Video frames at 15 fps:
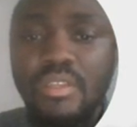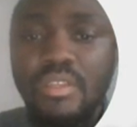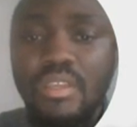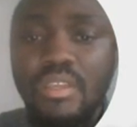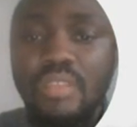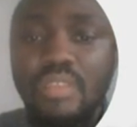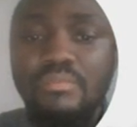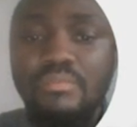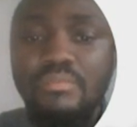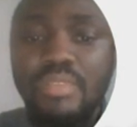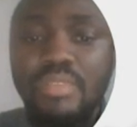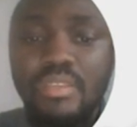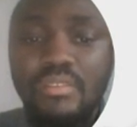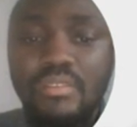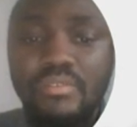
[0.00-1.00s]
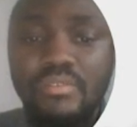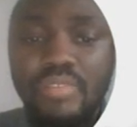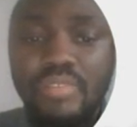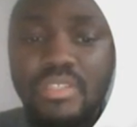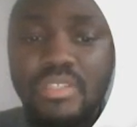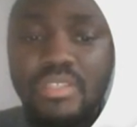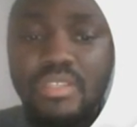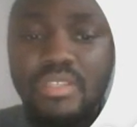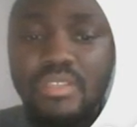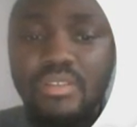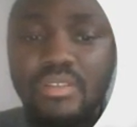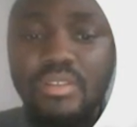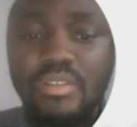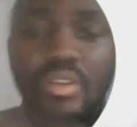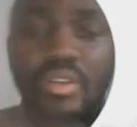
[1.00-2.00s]
AB first and
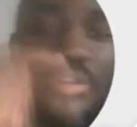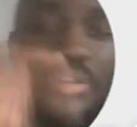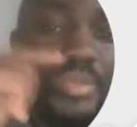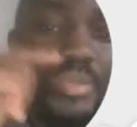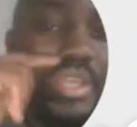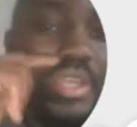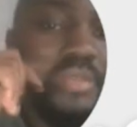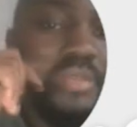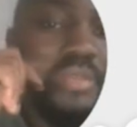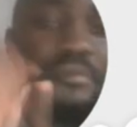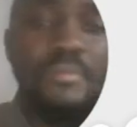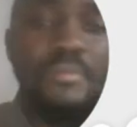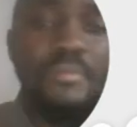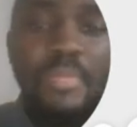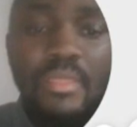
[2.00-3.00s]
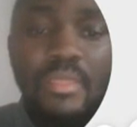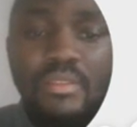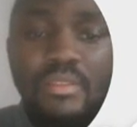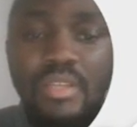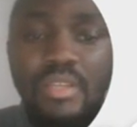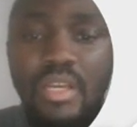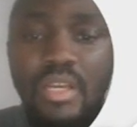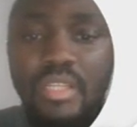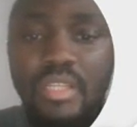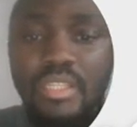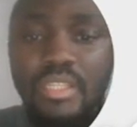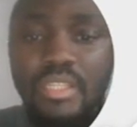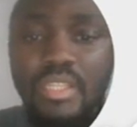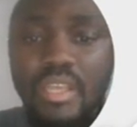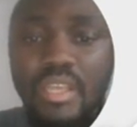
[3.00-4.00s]
second up here, and
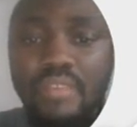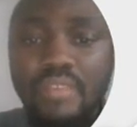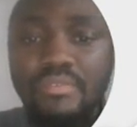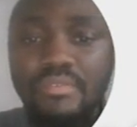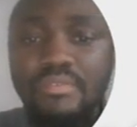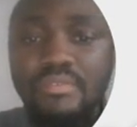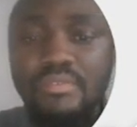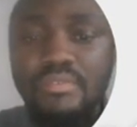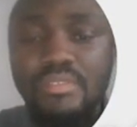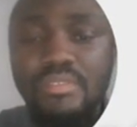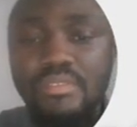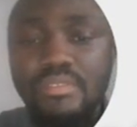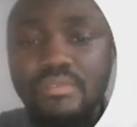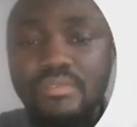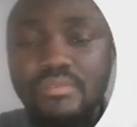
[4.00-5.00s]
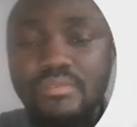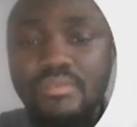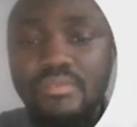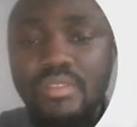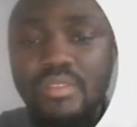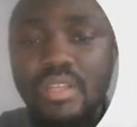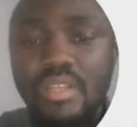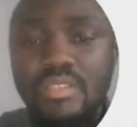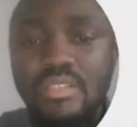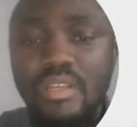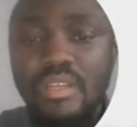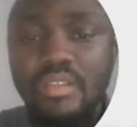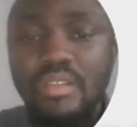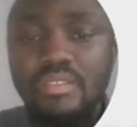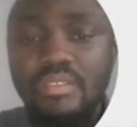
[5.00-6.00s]
EF last
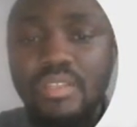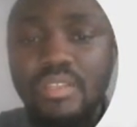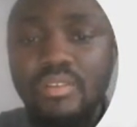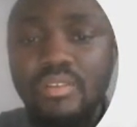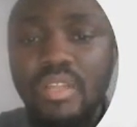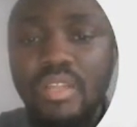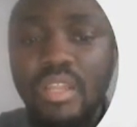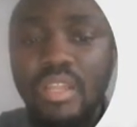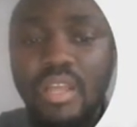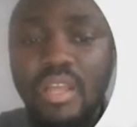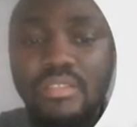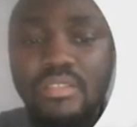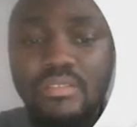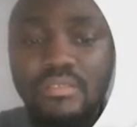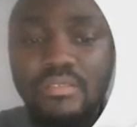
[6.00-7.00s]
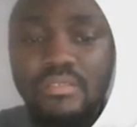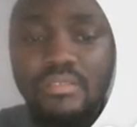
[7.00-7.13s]
second and last.